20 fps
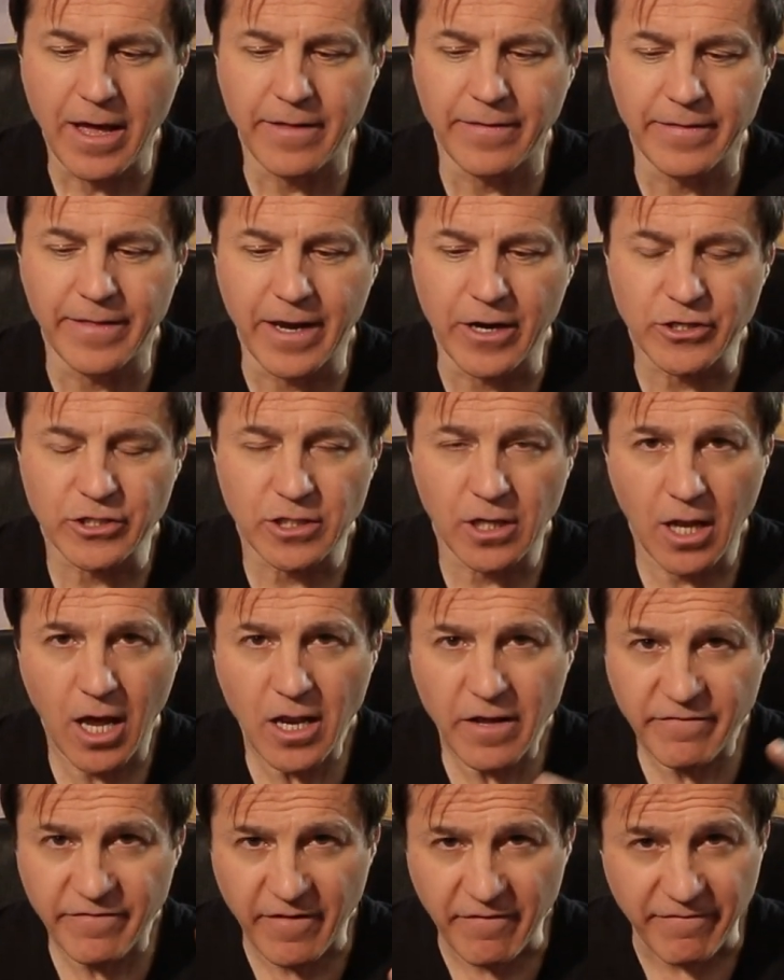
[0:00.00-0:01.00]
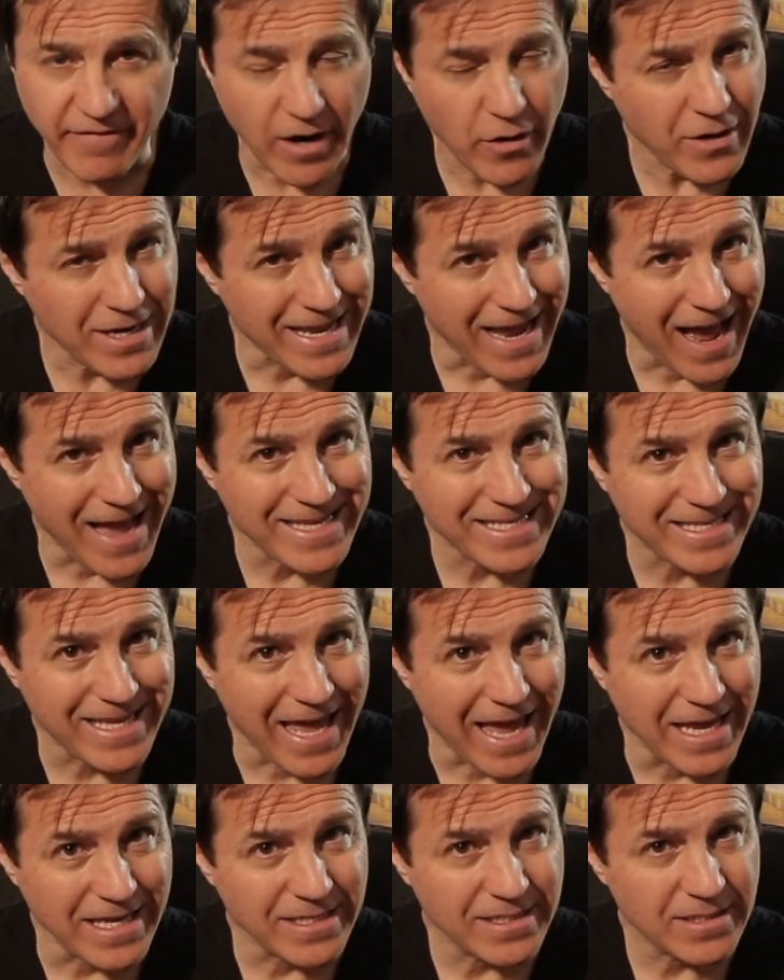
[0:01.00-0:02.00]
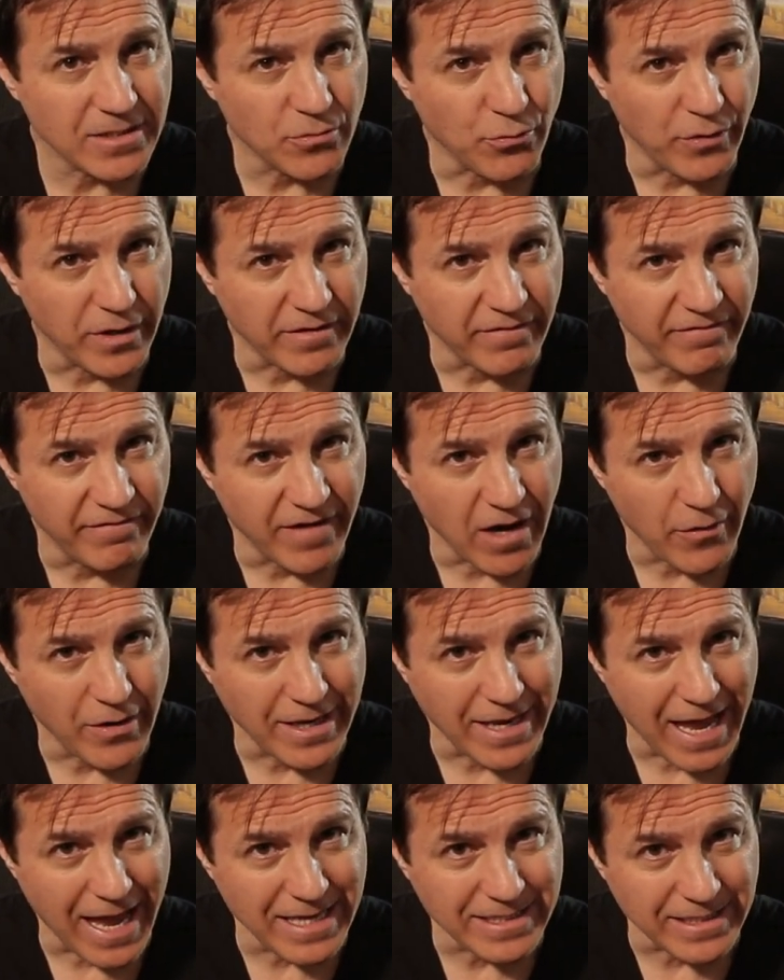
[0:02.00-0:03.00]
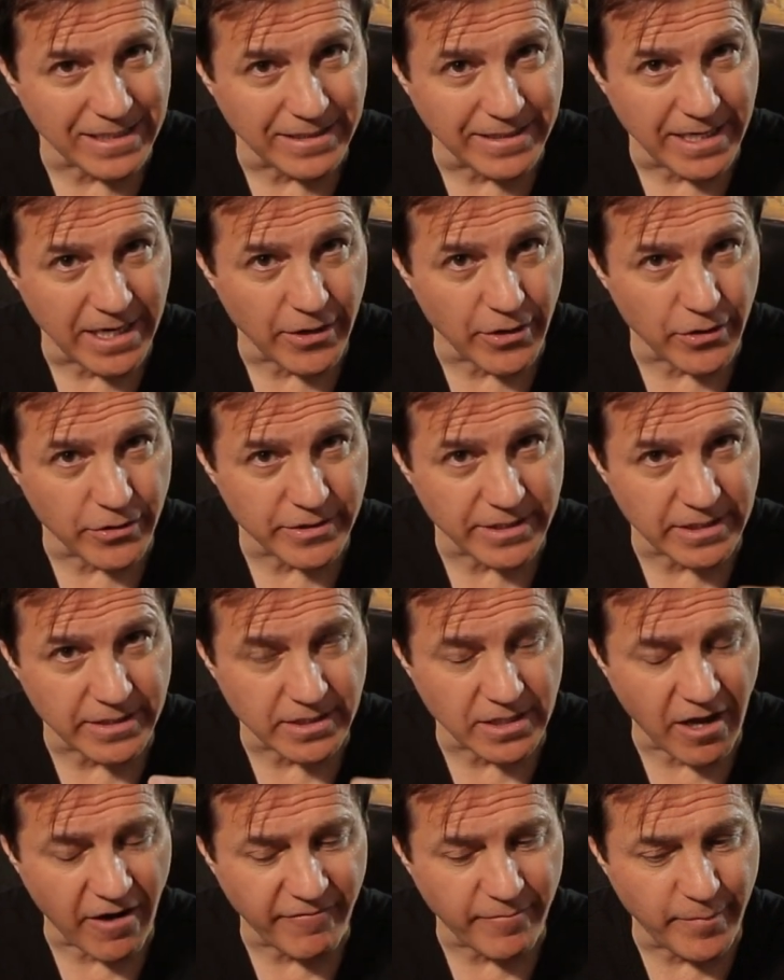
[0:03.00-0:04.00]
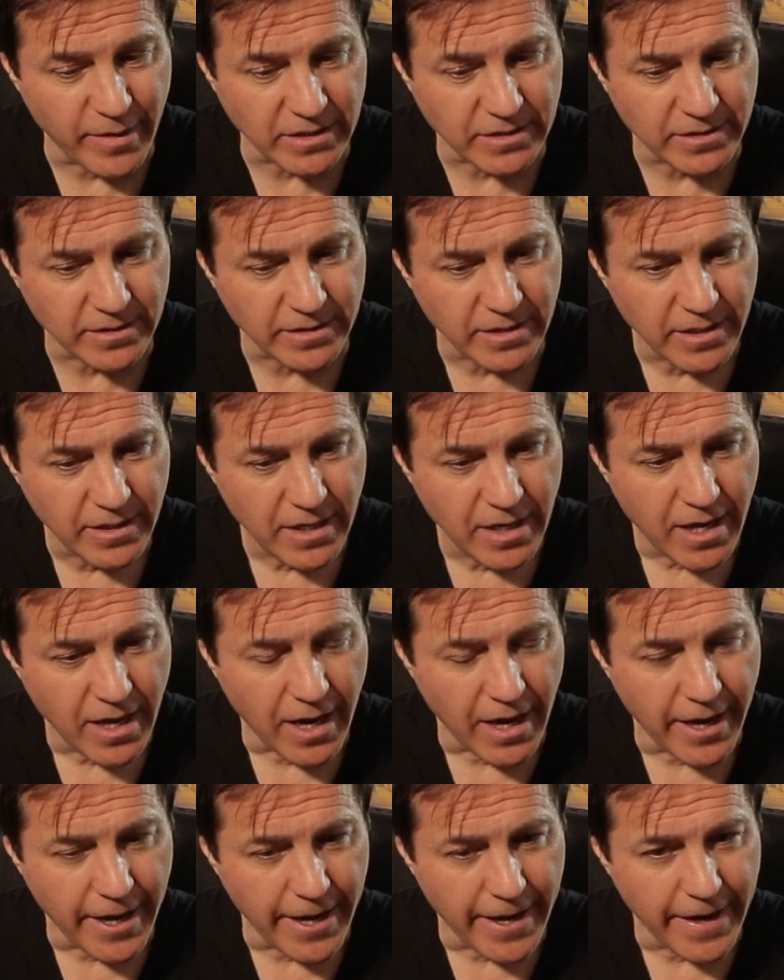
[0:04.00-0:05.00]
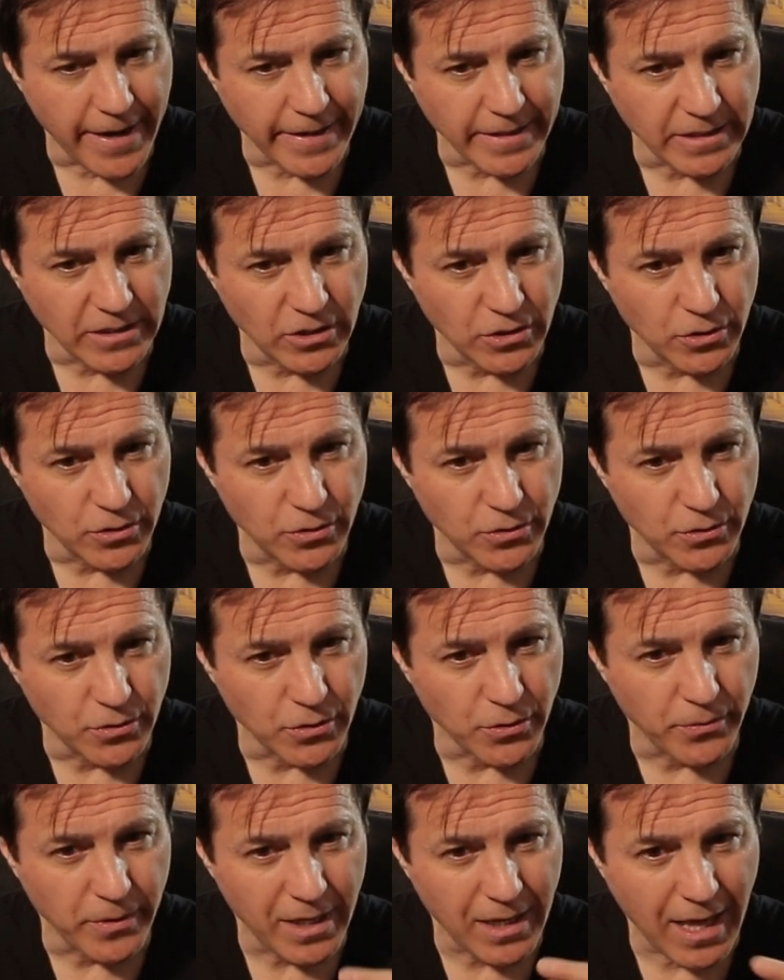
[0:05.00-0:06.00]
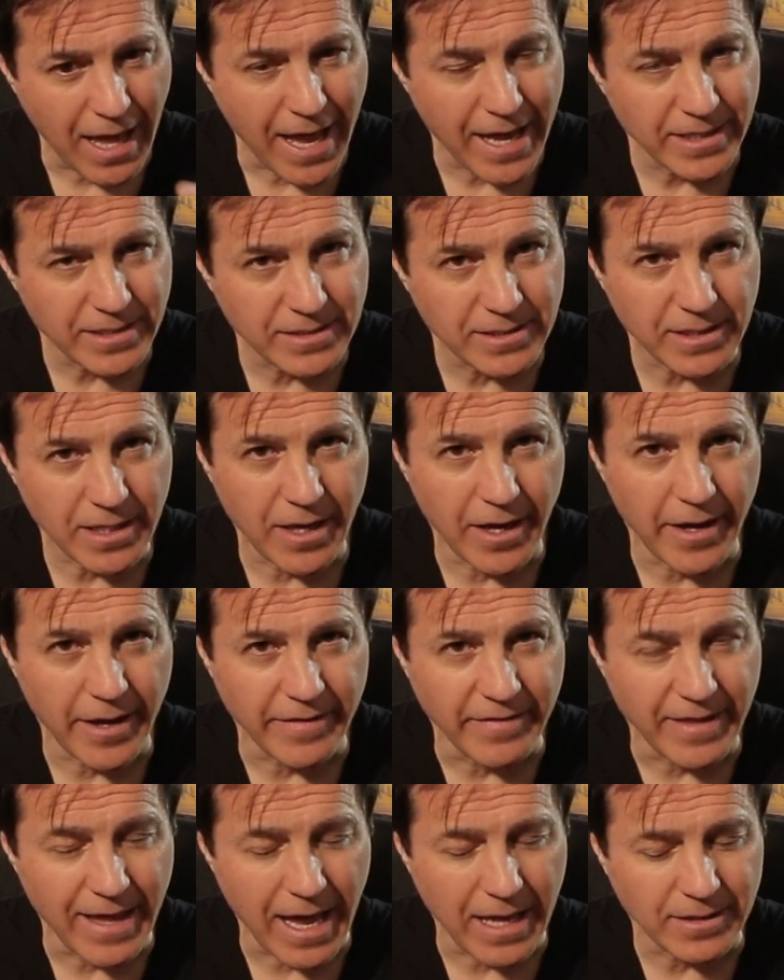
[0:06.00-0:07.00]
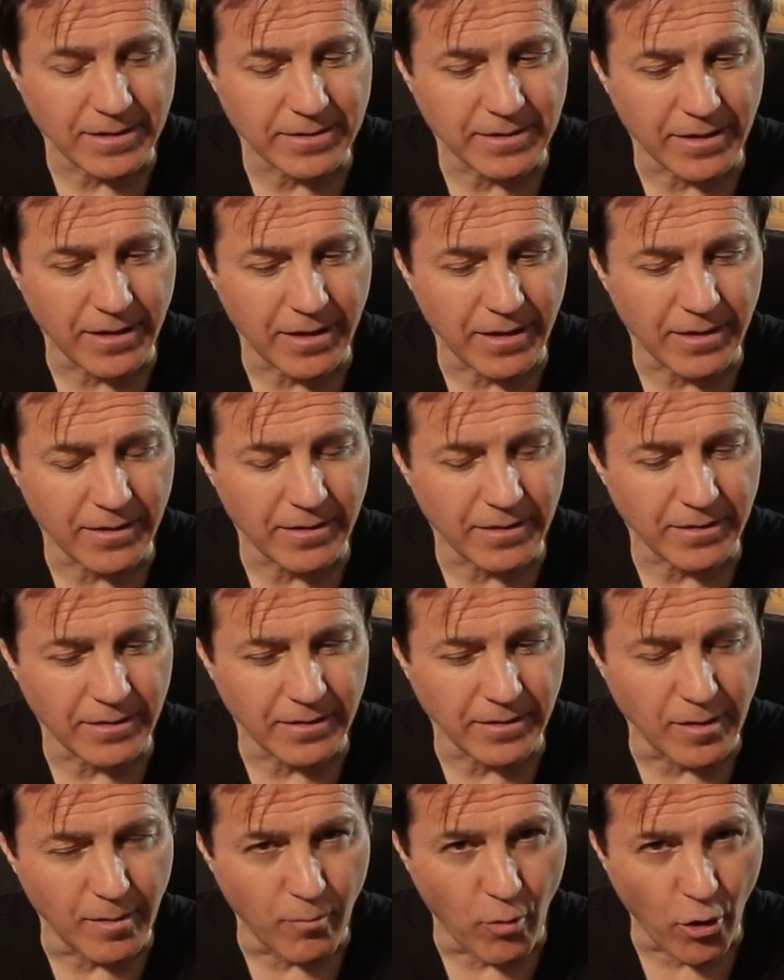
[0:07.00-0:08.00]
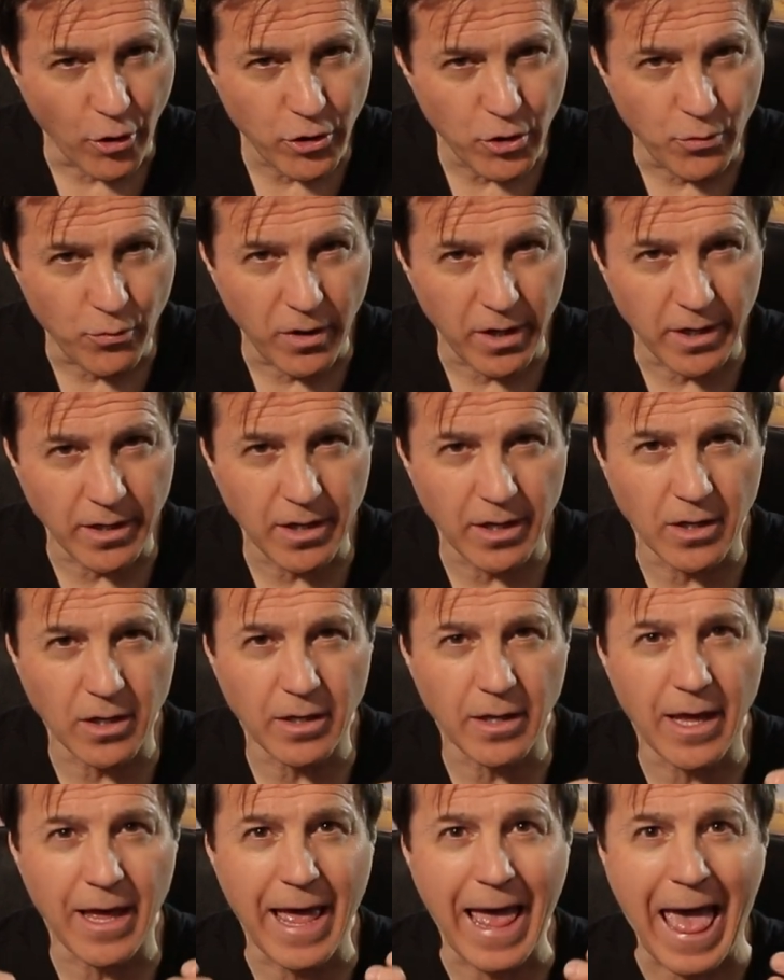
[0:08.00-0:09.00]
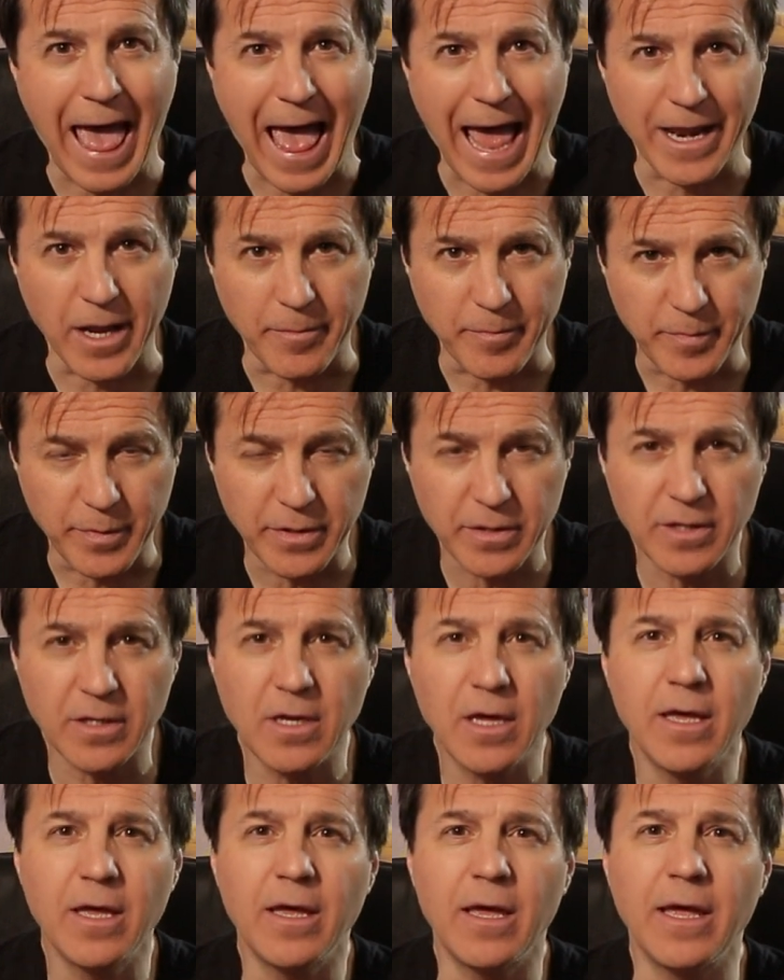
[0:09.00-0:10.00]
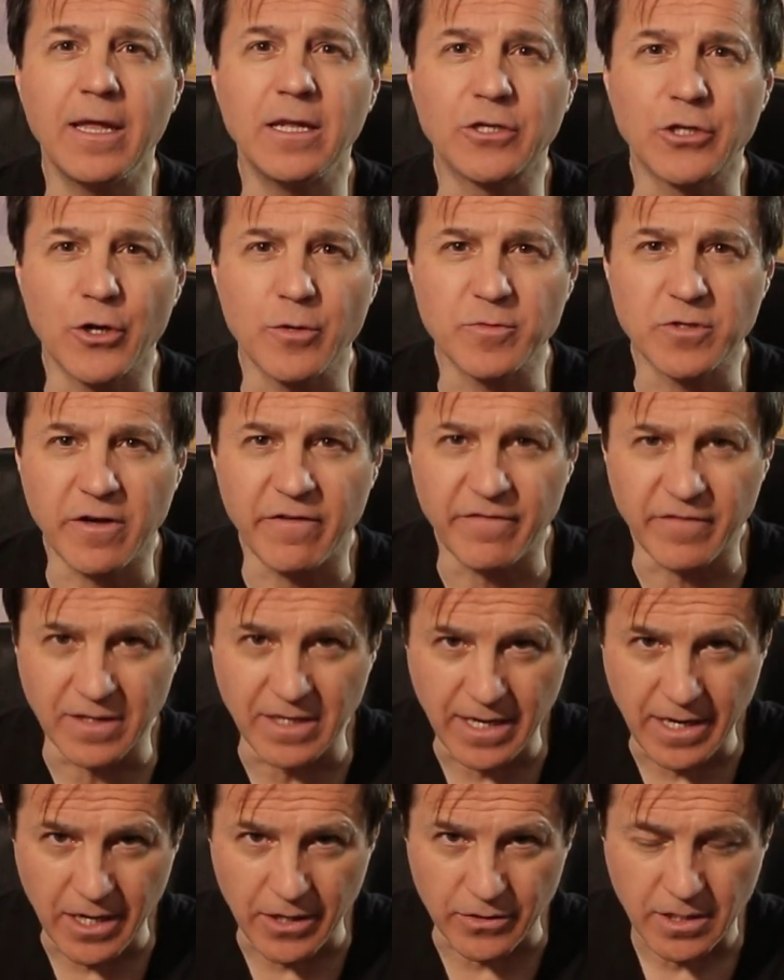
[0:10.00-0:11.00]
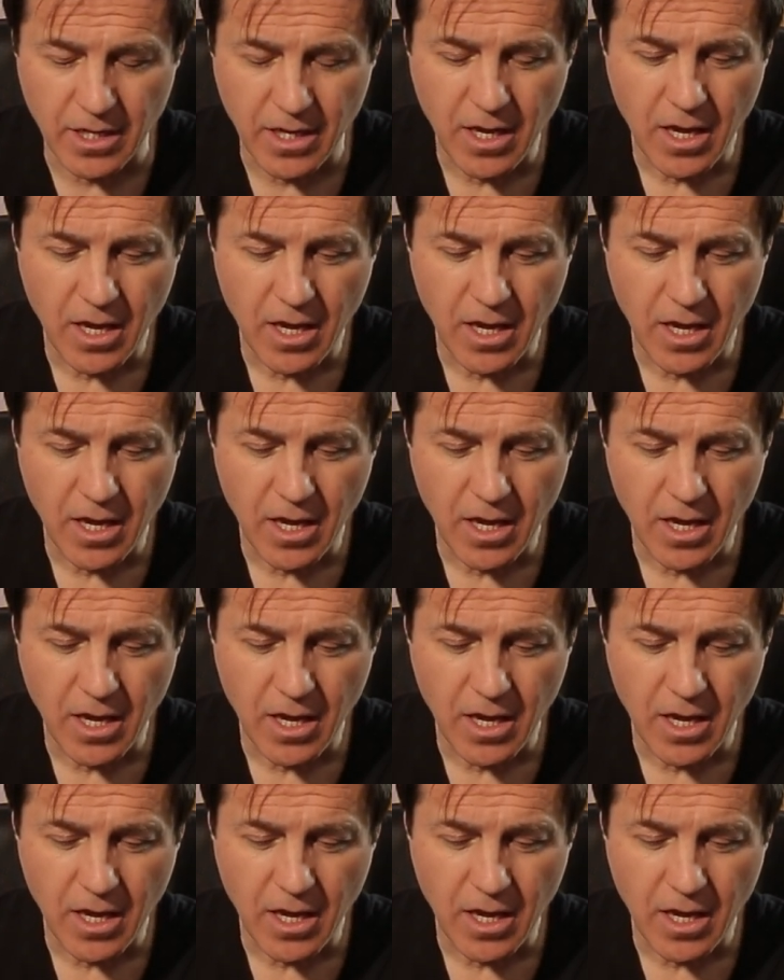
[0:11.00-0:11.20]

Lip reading: There's a lot of very nice cases with very nice interiors and stuff, but you realize that the more you will add up in terms of gear,